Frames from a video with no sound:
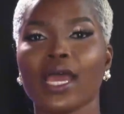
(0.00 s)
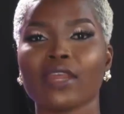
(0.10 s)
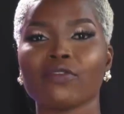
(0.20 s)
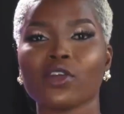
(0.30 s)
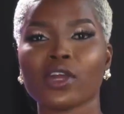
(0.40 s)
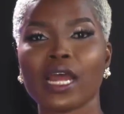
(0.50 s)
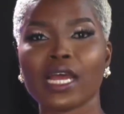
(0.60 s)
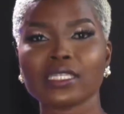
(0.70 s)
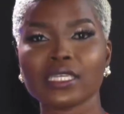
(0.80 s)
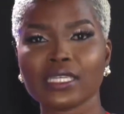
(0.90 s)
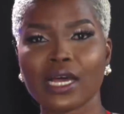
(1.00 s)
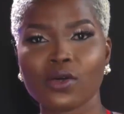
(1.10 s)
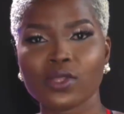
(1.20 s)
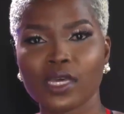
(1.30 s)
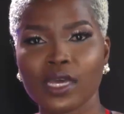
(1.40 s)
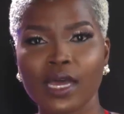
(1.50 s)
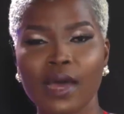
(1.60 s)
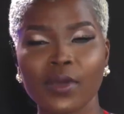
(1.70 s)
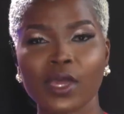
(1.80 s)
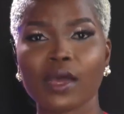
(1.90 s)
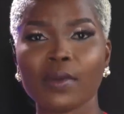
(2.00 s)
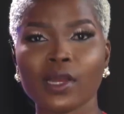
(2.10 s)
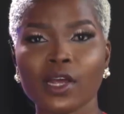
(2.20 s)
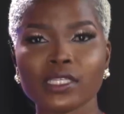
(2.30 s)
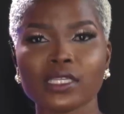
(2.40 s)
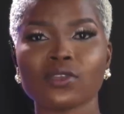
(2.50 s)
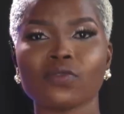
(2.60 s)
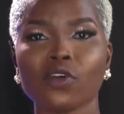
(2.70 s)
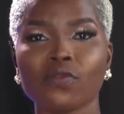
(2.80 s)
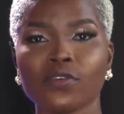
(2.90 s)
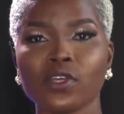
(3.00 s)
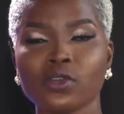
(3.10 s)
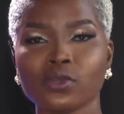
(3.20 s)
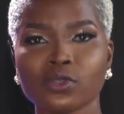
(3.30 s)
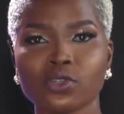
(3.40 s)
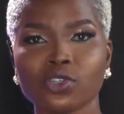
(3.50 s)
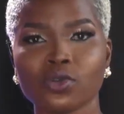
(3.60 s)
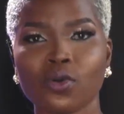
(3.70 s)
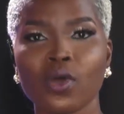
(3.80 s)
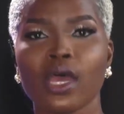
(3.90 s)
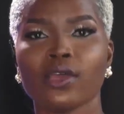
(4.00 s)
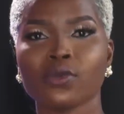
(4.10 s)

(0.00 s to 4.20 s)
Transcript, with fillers: And if you're an artist out there, up and coming artist, you've got videos to show,